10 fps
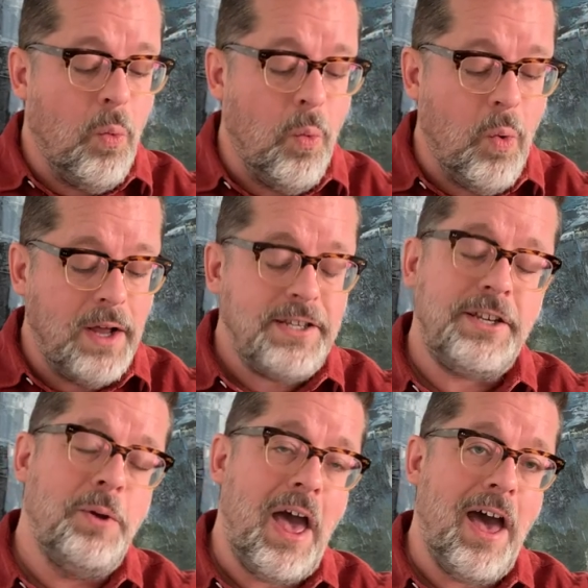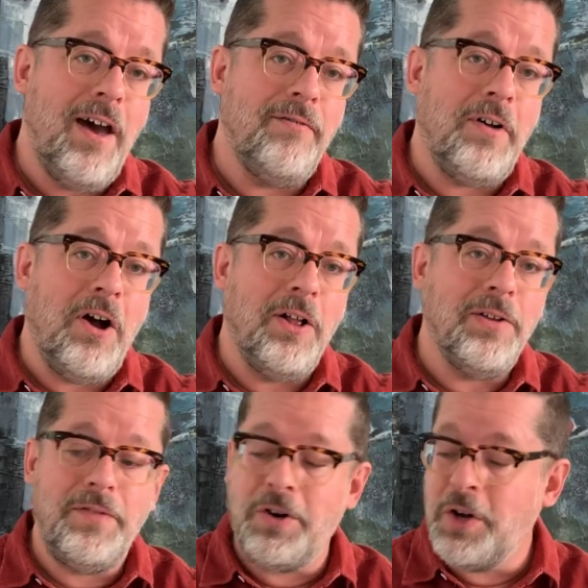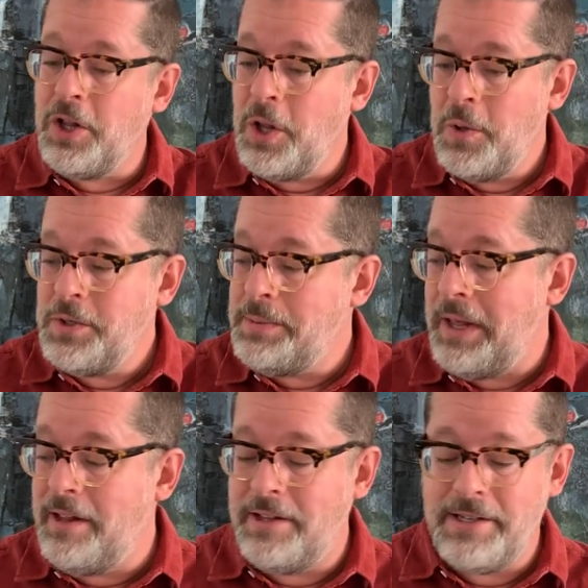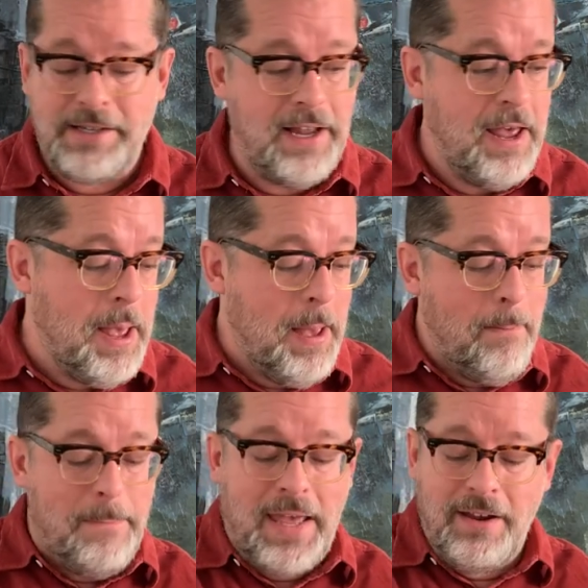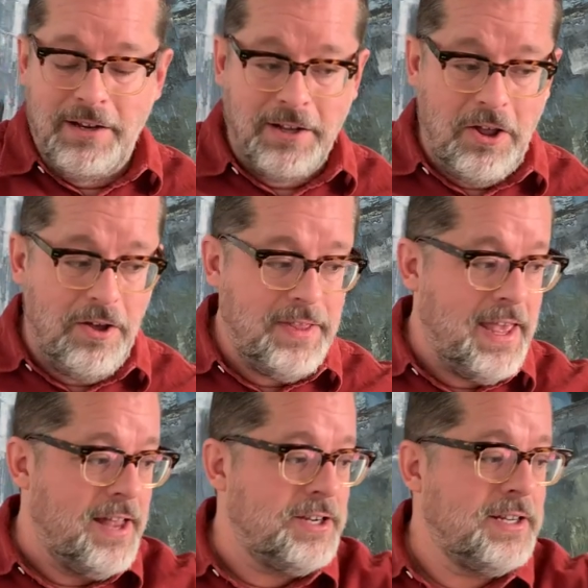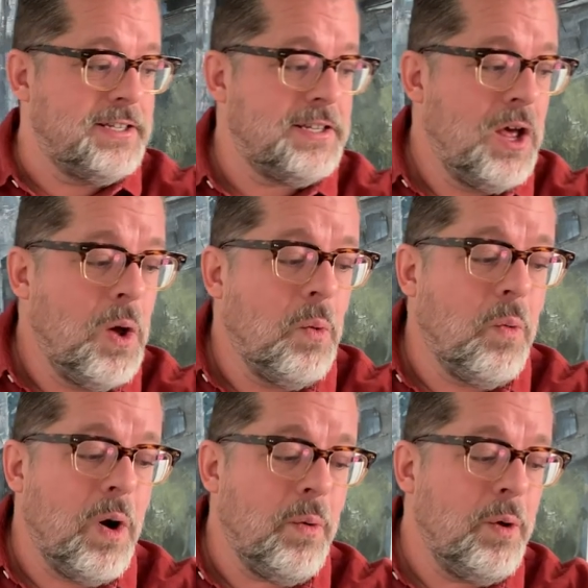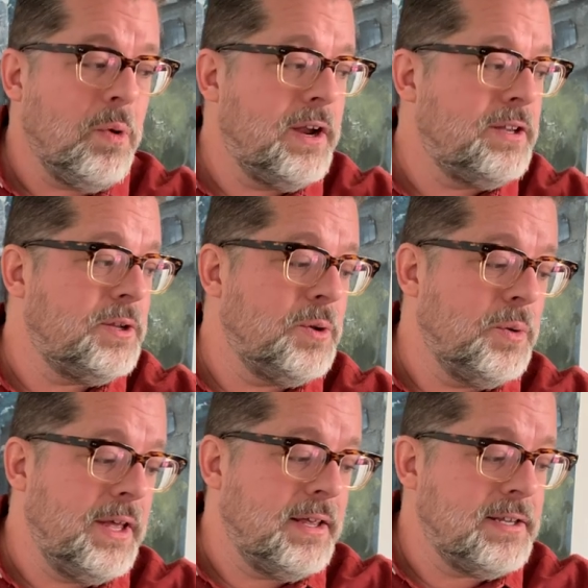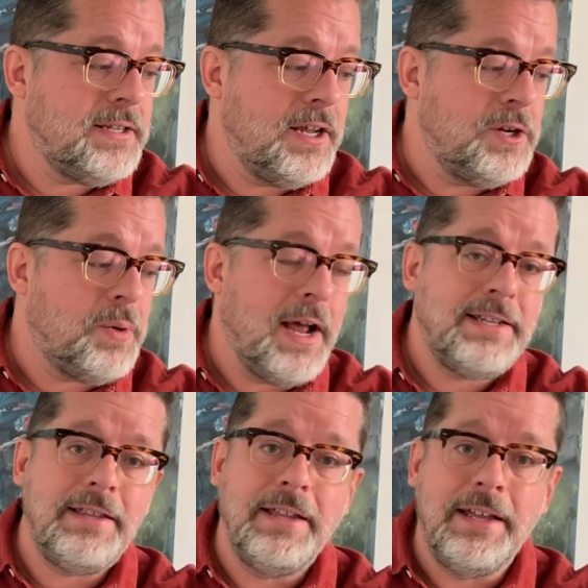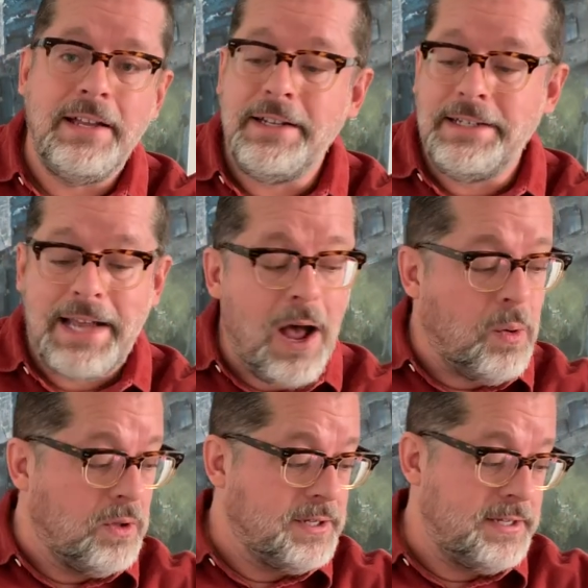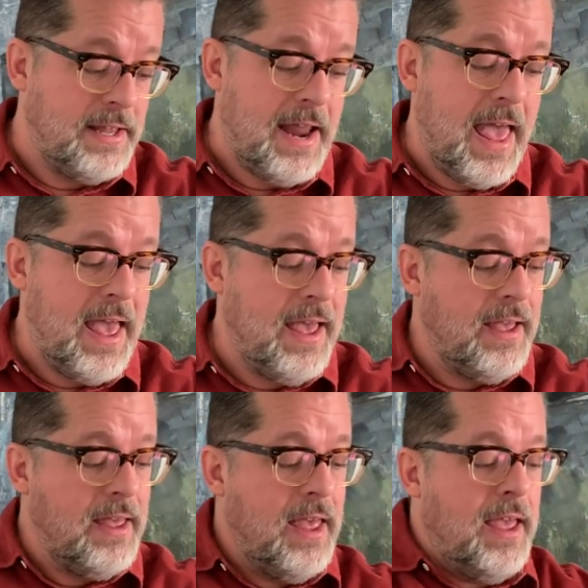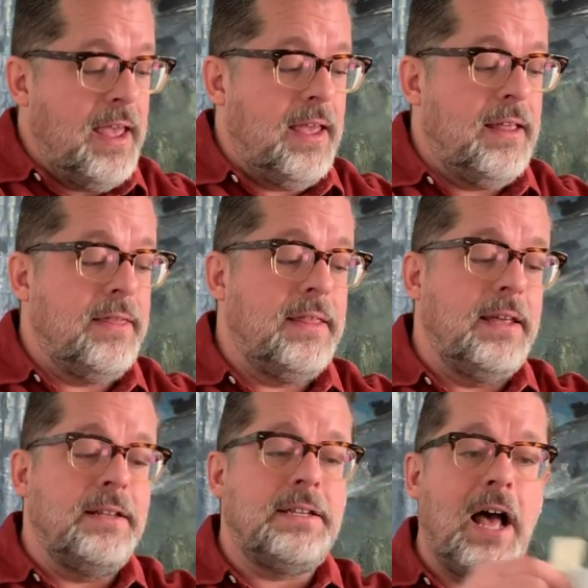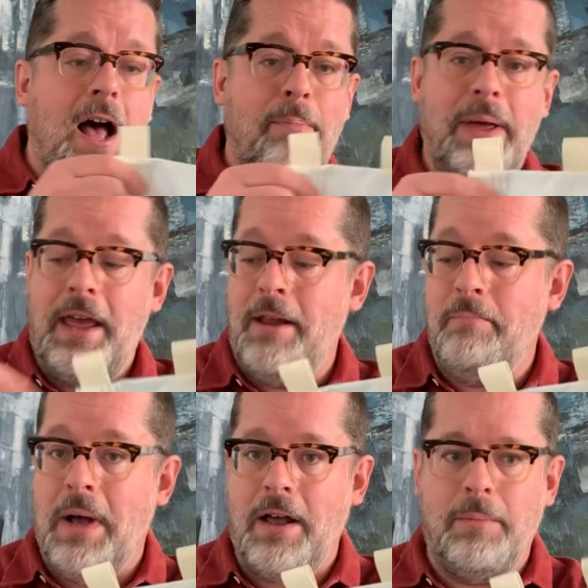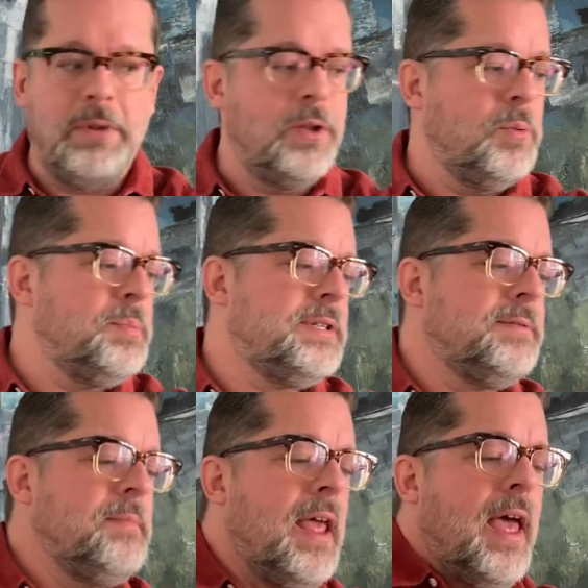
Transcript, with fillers: Once you have all of your clothes pins pinned along the edges, what we want to do is address the dowels that hang in the top and bottom loops.